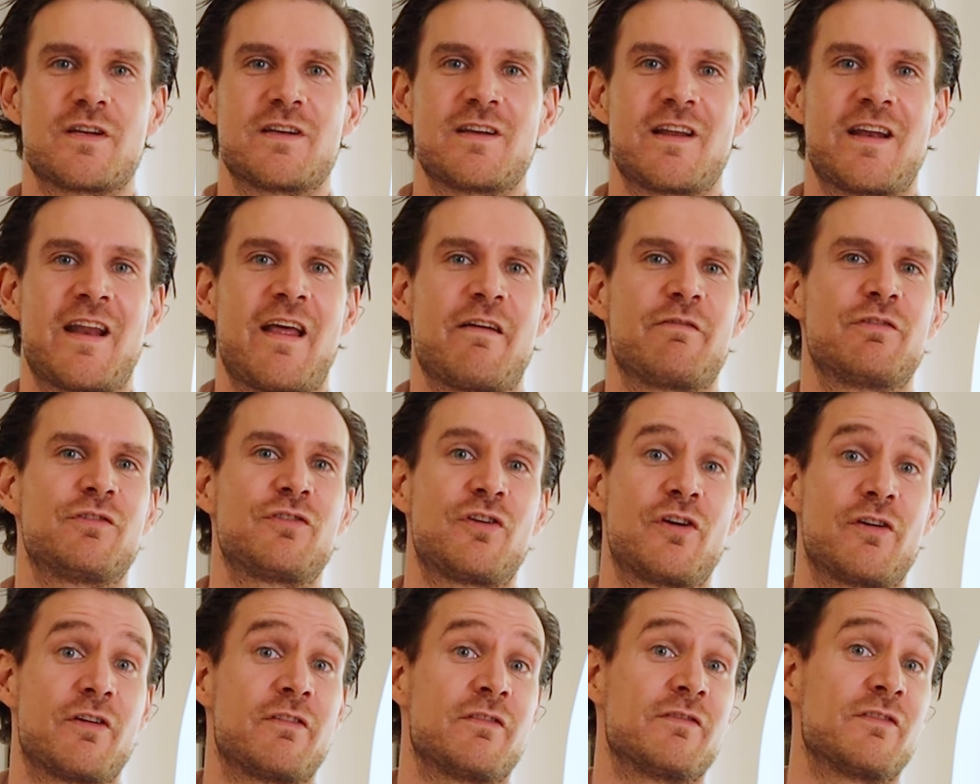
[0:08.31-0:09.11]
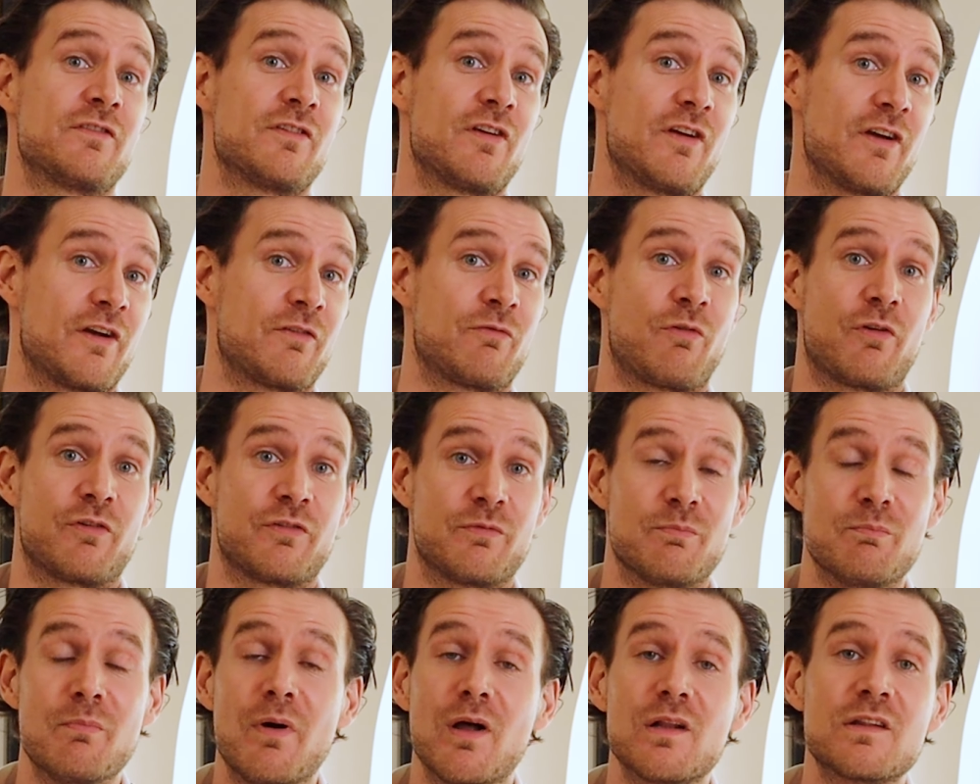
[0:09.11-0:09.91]
And I've served
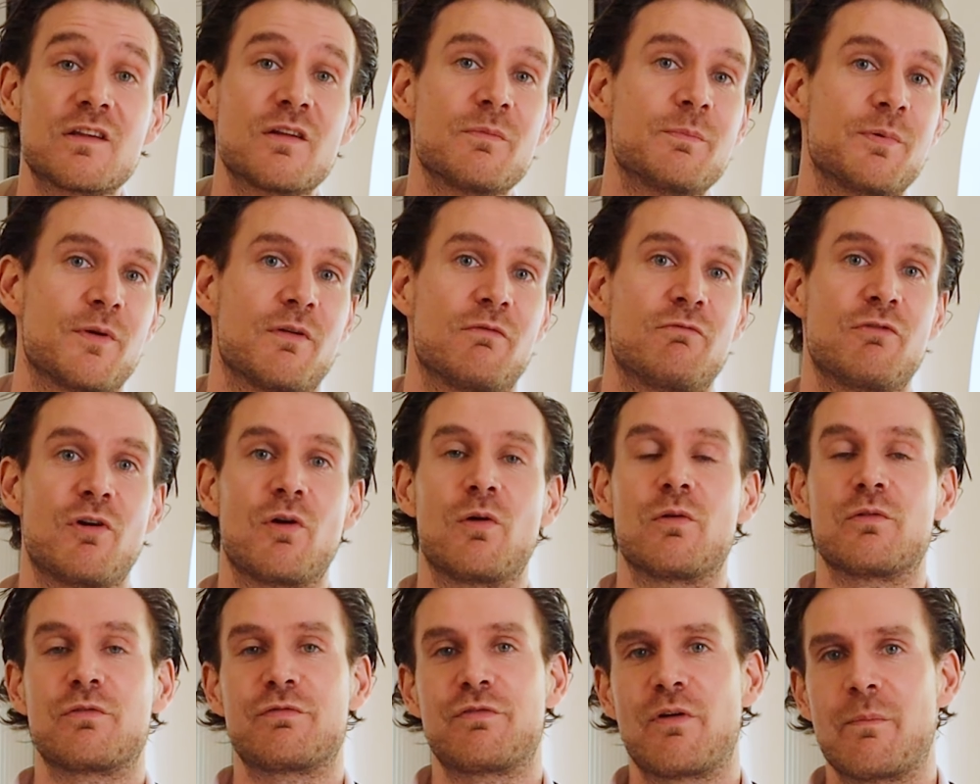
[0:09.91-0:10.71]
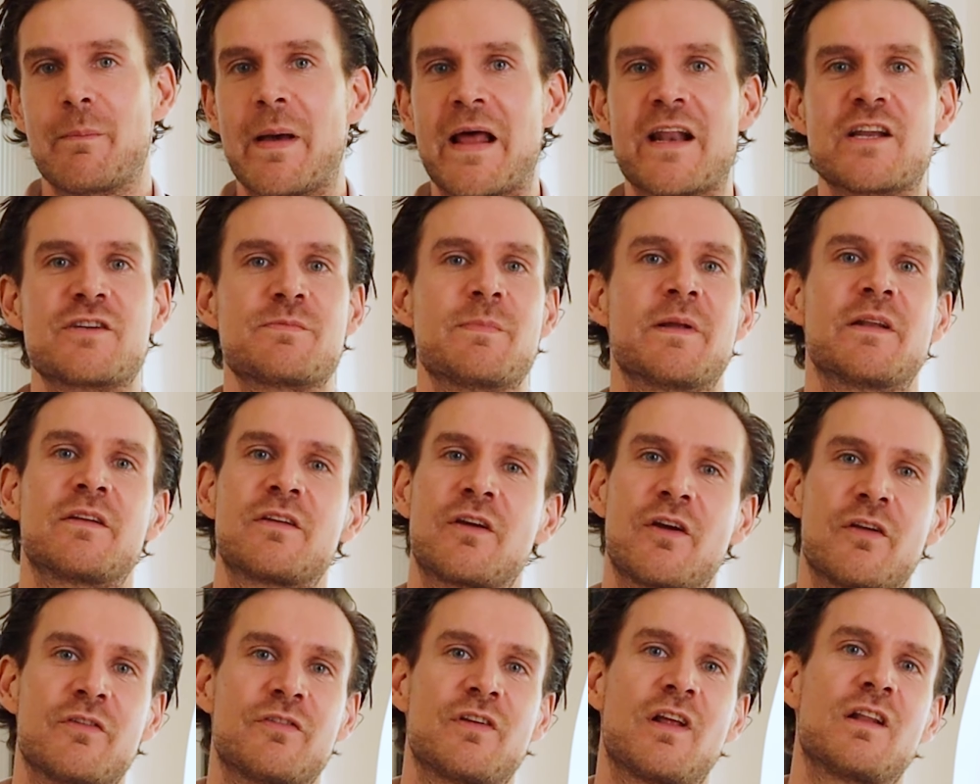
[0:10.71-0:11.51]
across multiple roles from
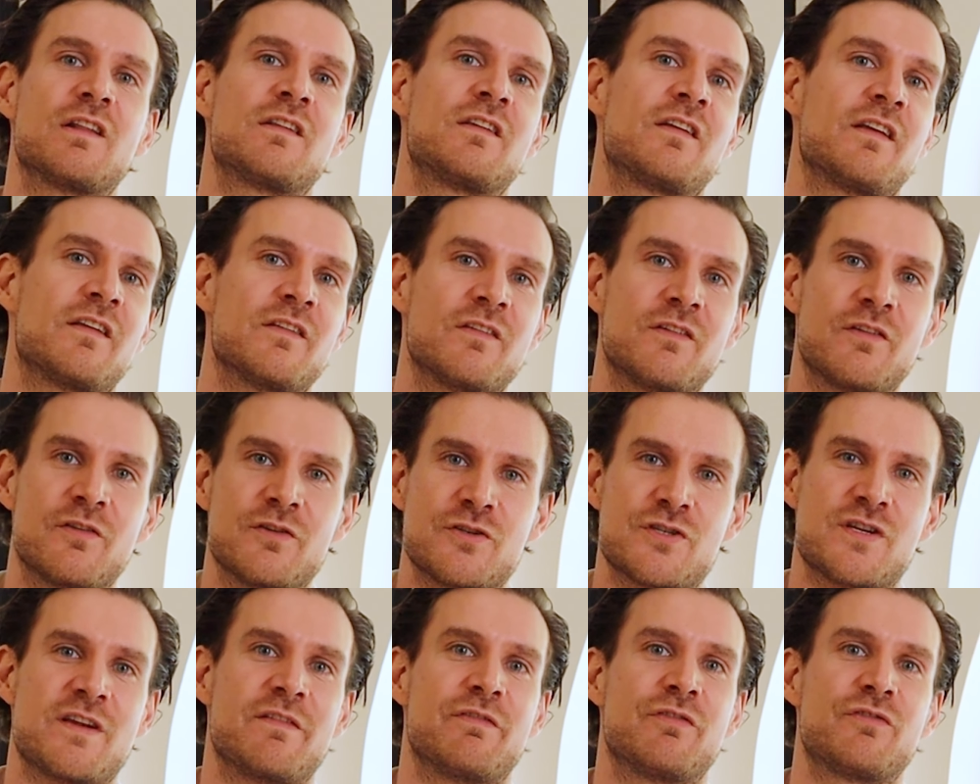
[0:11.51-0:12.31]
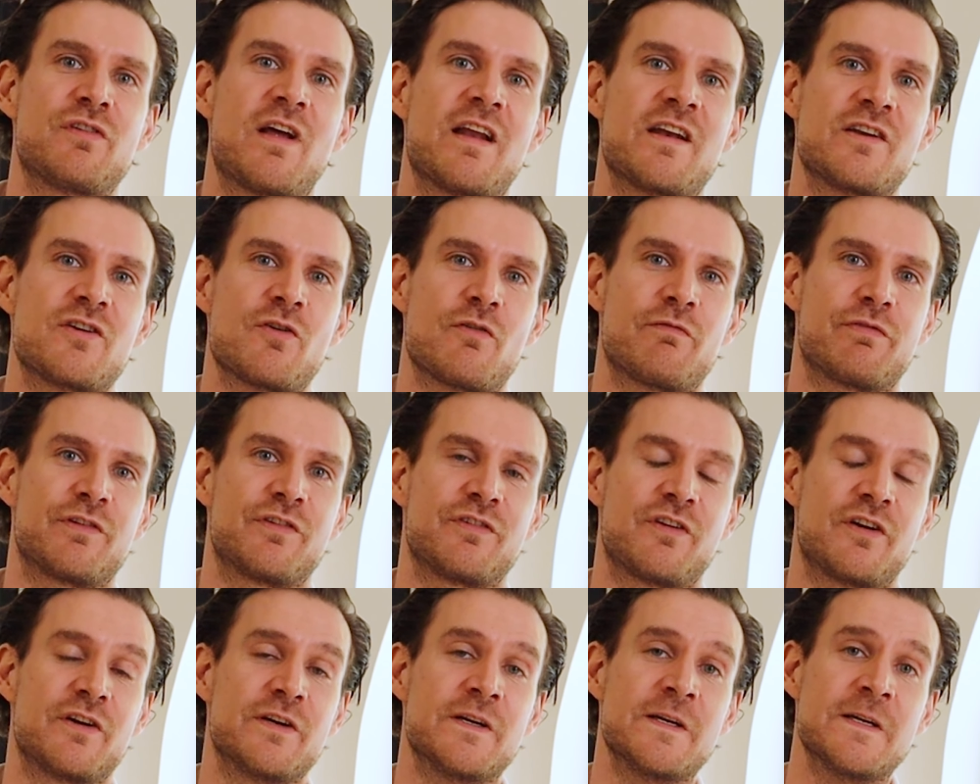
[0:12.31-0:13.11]
management consultant to chief strategy
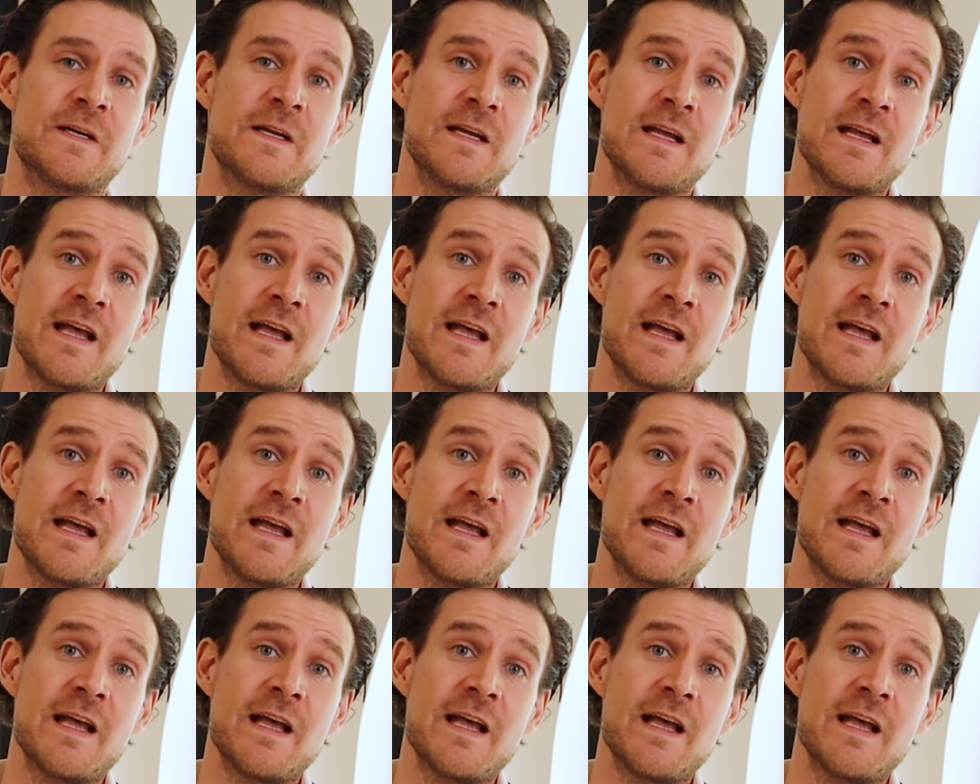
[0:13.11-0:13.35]
officer.